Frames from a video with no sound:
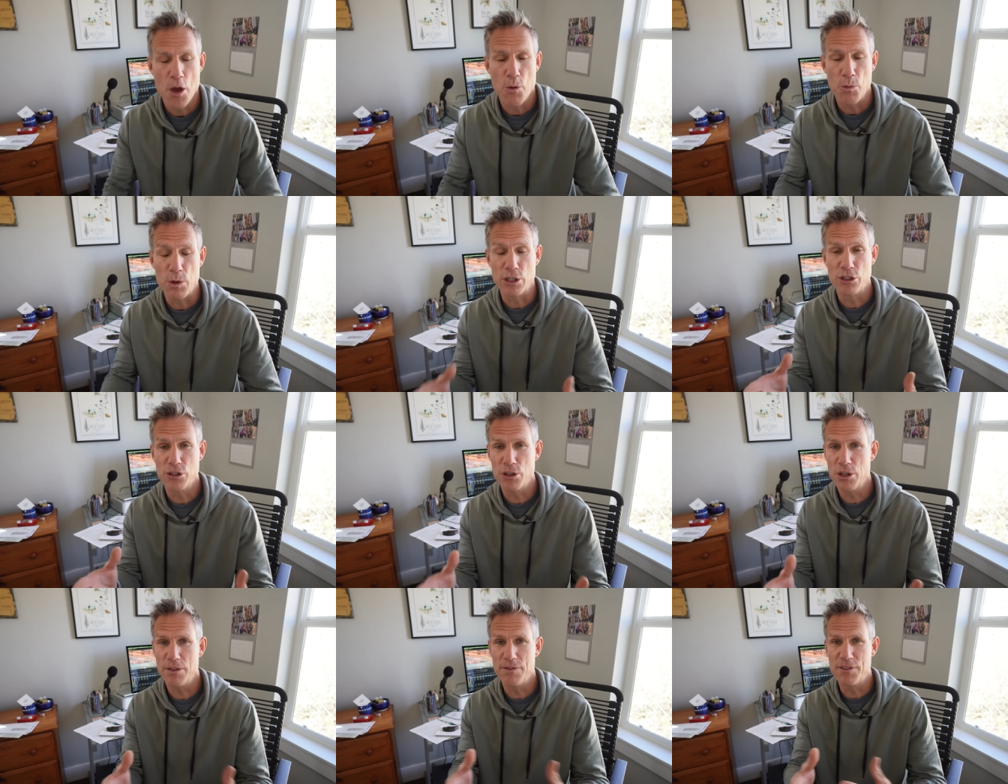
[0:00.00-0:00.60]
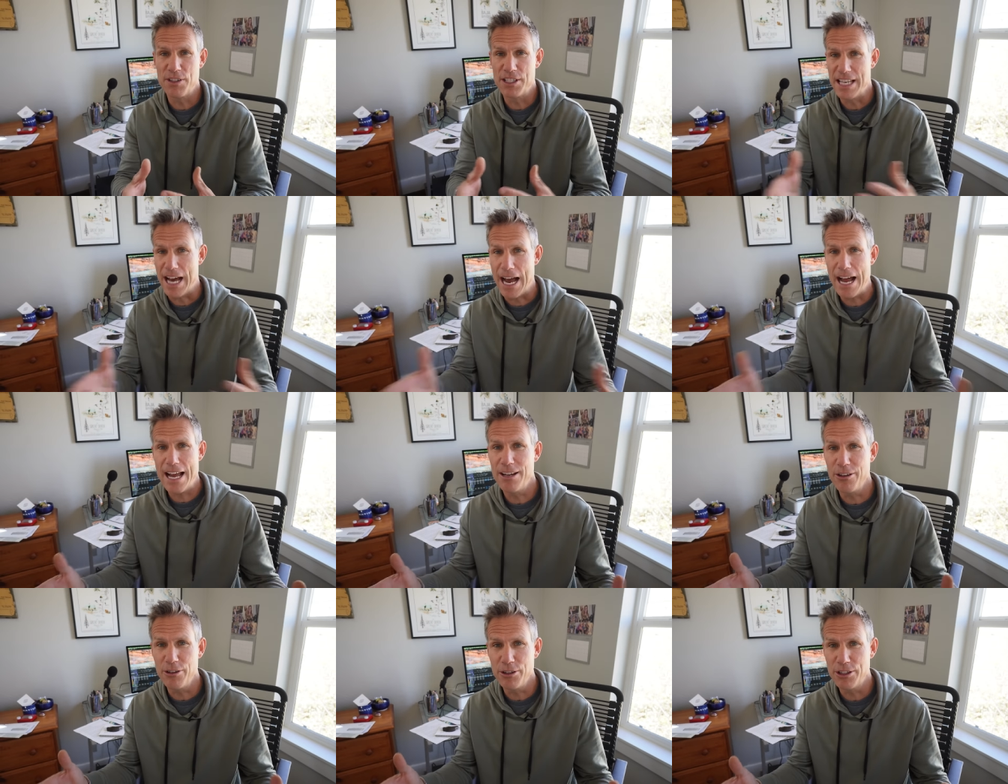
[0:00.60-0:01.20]
we should have
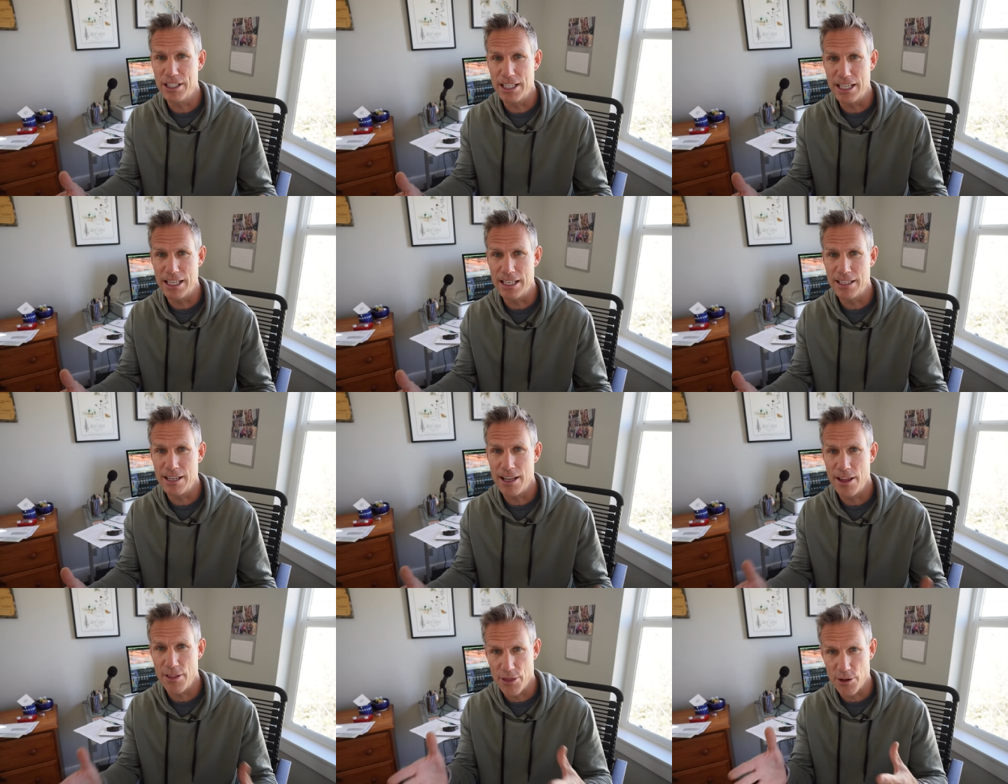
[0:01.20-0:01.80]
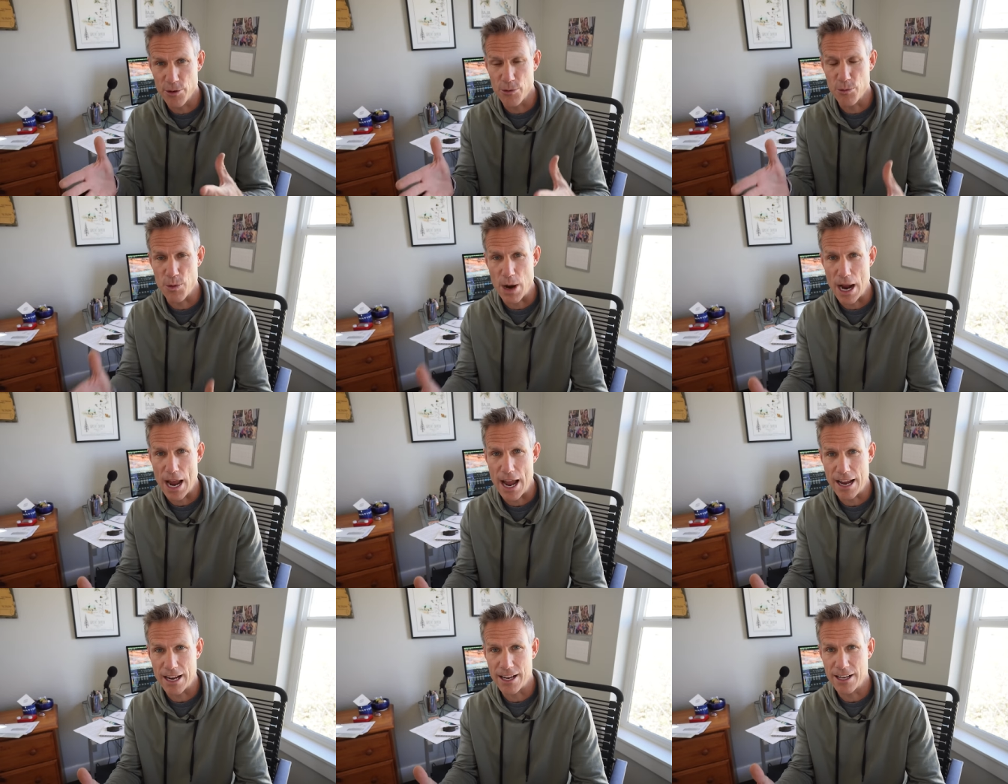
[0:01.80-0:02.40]
dialed in the
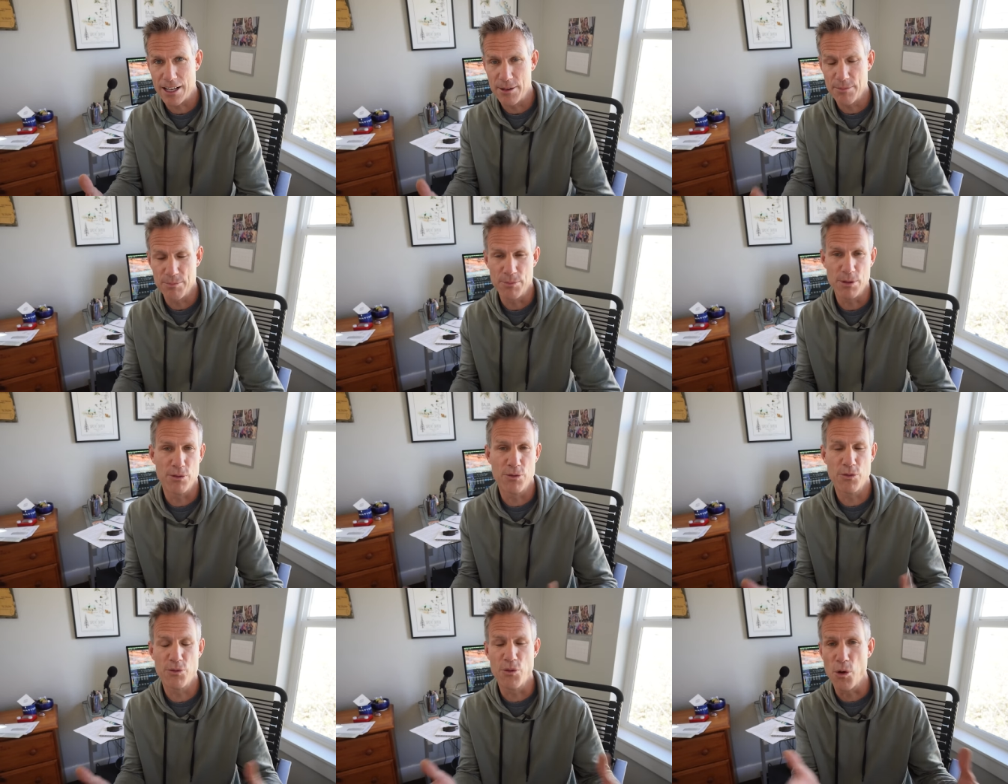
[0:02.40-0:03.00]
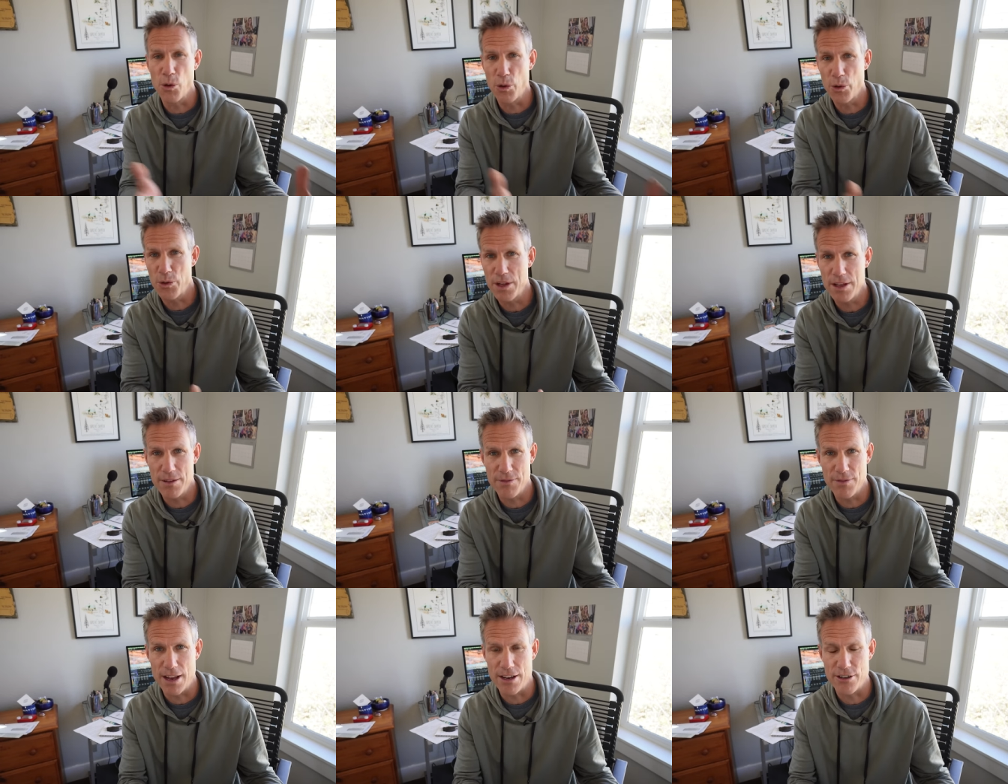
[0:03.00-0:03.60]
rack before
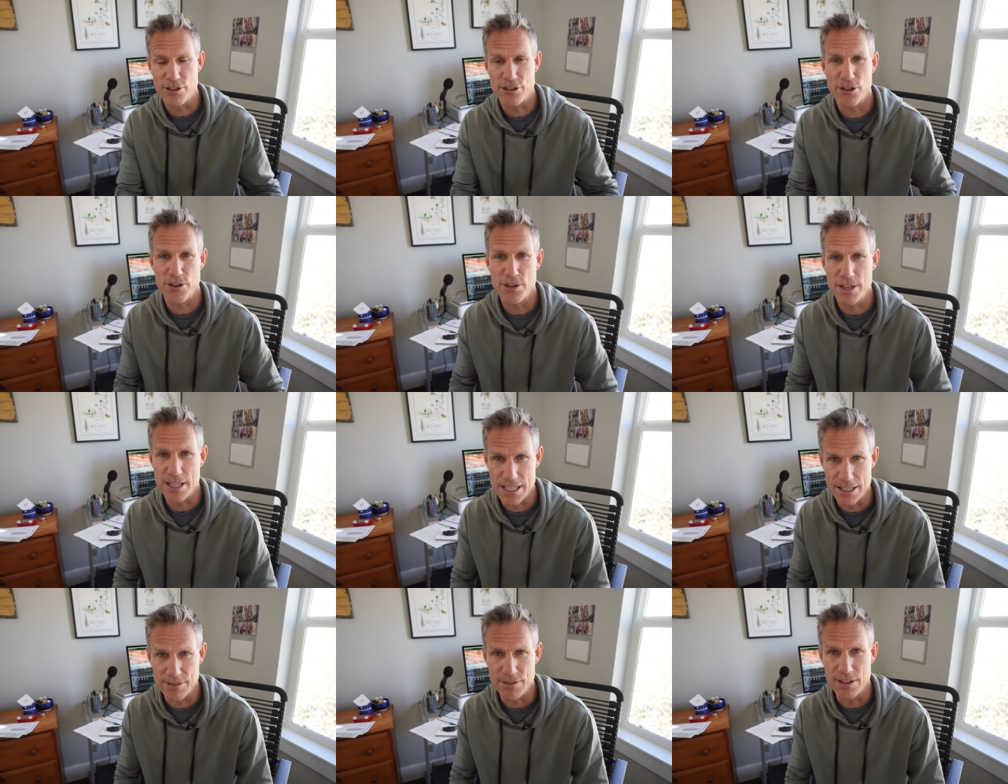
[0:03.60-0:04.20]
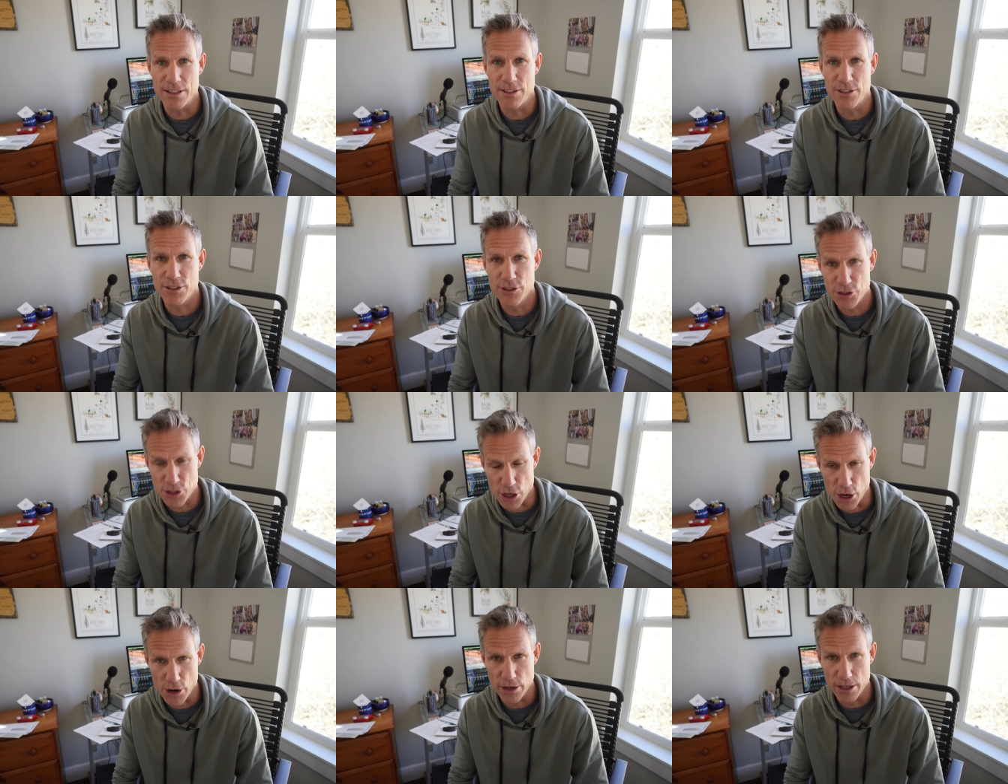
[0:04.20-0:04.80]
the adventure even
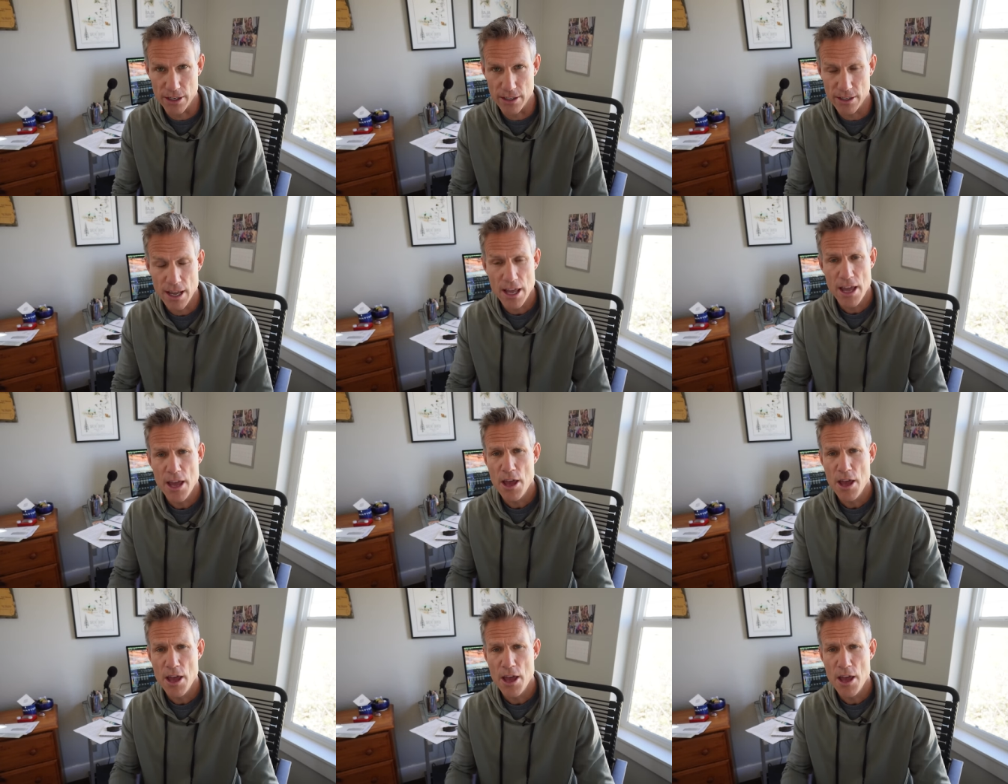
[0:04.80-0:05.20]
started.